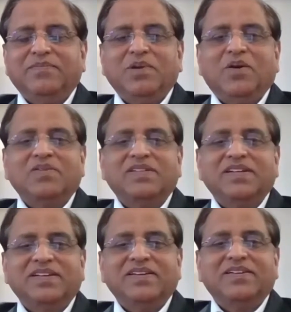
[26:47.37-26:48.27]

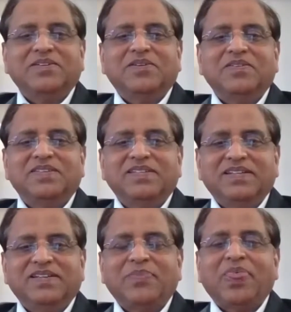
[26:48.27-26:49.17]
blockchain
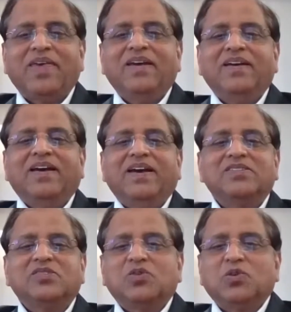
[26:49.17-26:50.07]
technology
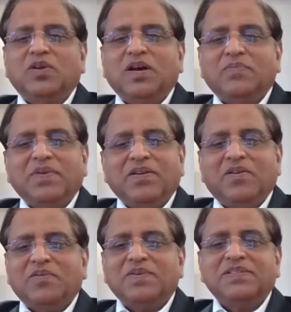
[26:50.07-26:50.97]
has thrown up
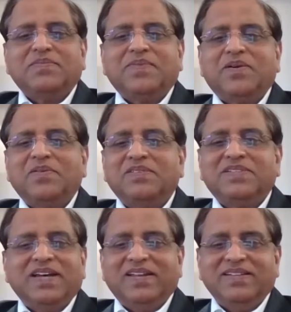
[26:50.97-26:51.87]
enormous amount of
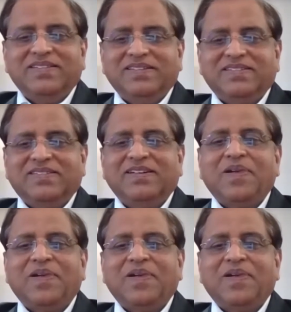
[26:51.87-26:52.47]
challenges.